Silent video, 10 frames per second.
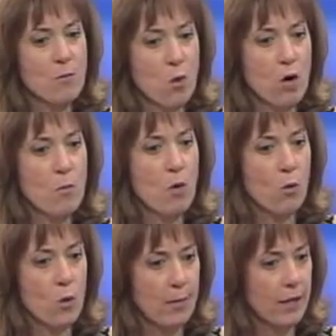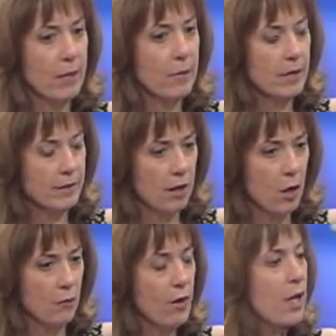more and more women like
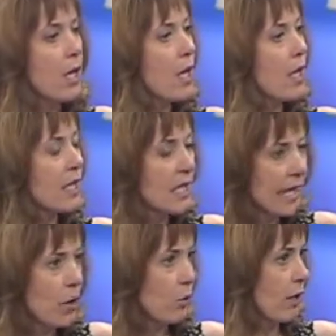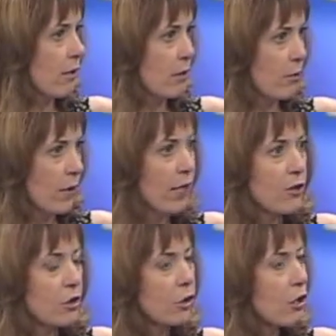myself get out there on the
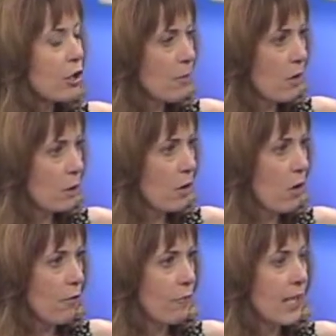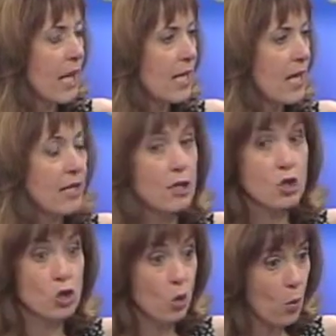range, learn about golfing, and
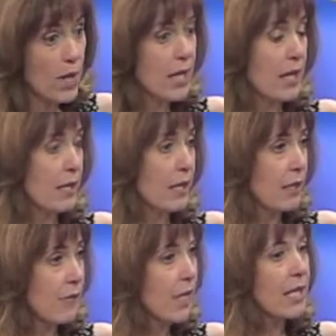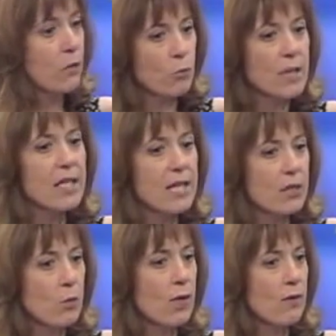enjoying it and loving it. It really
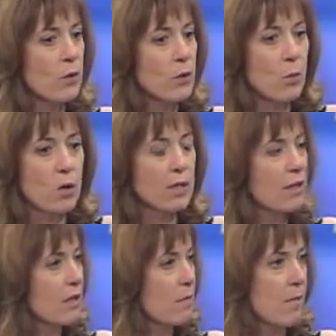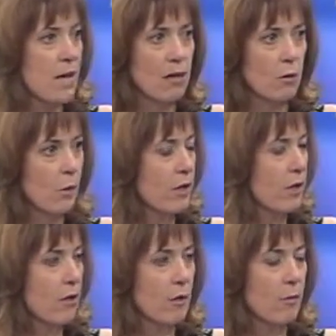is one of those sports. It doesn't matter whether
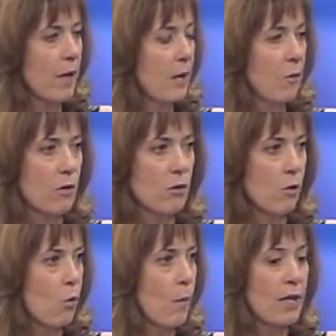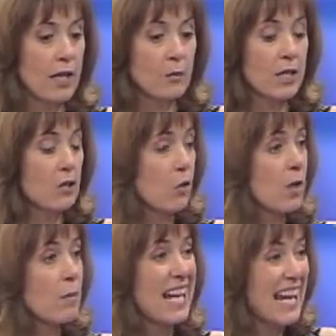you're a man, whether you're a woman. It can be
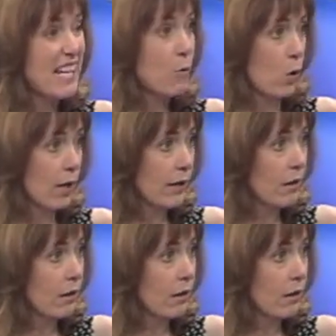enjoyed by anyone.